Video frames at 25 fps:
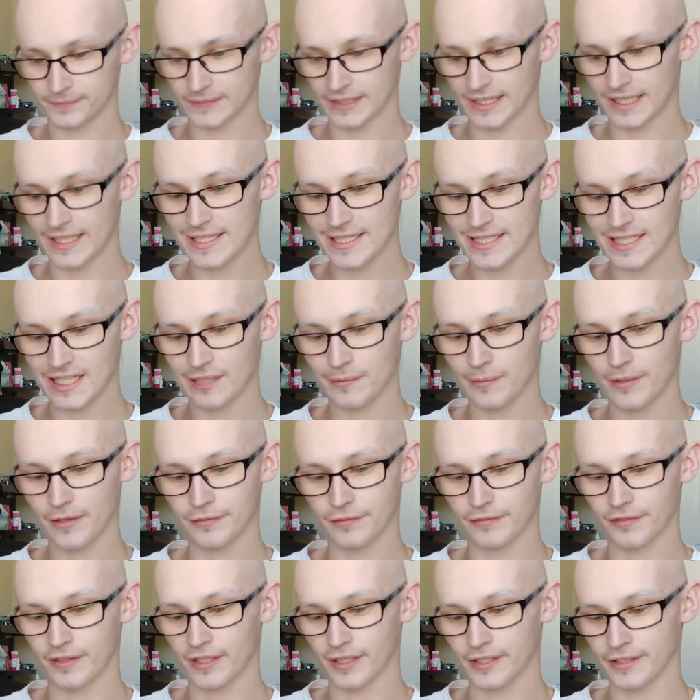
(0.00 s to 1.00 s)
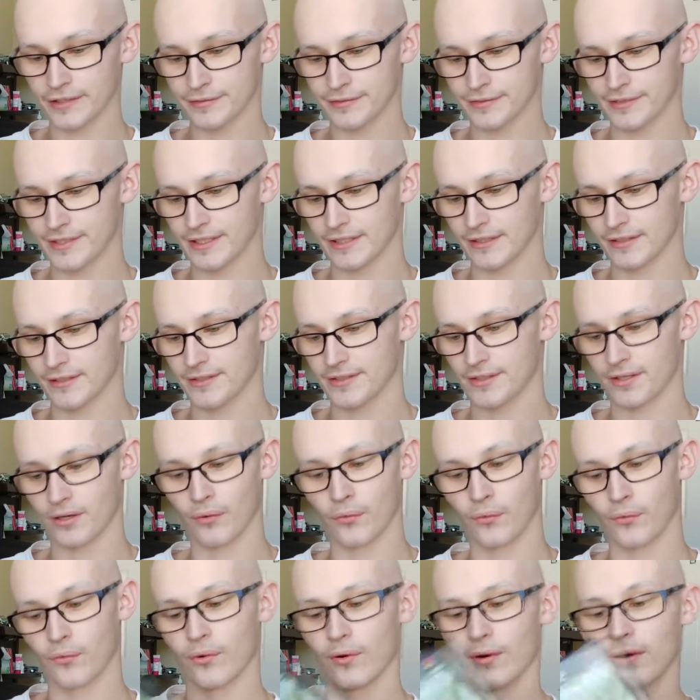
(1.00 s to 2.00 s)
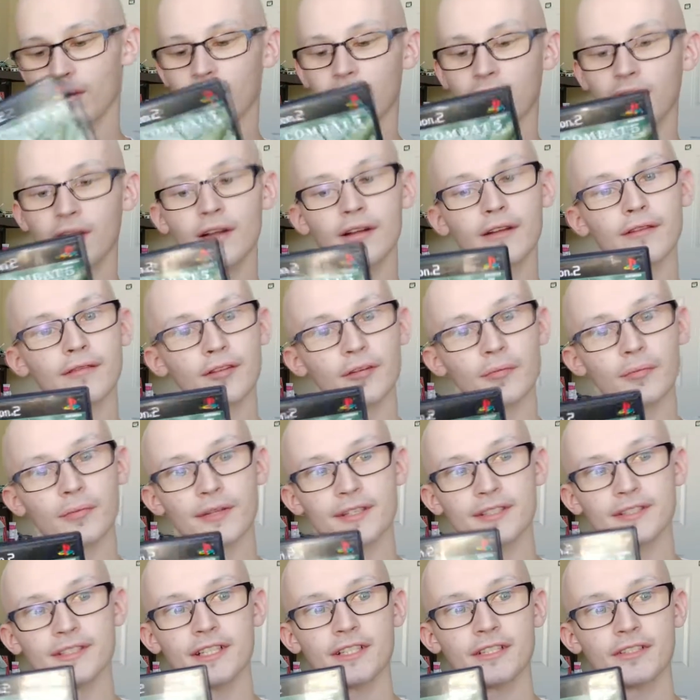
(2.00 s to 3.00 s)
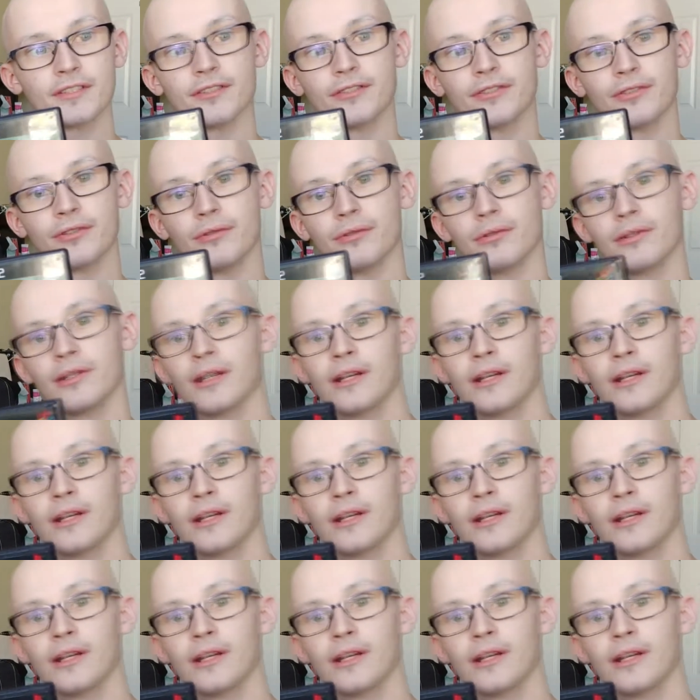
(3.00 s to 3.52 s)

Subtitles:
Ace Combat 5, The Unsung War for PlayStation 2.